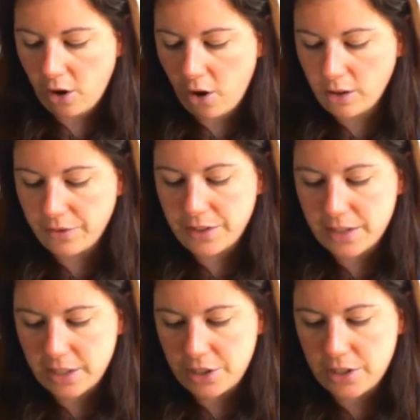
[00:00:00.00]
all of the
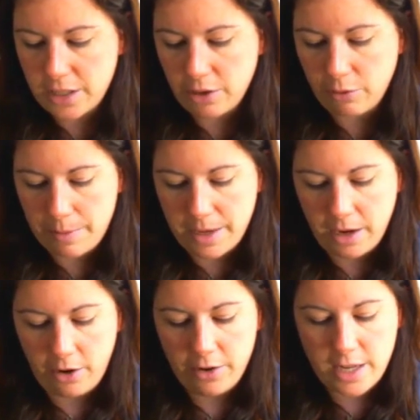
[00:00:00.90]
stitches in your ribbing
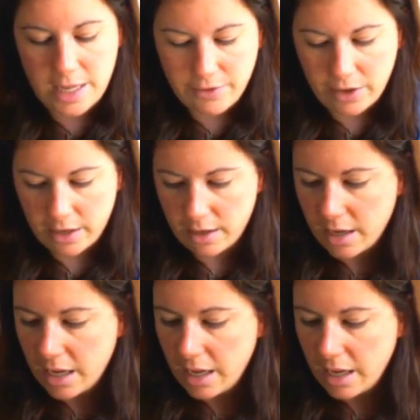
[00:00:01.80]
are even.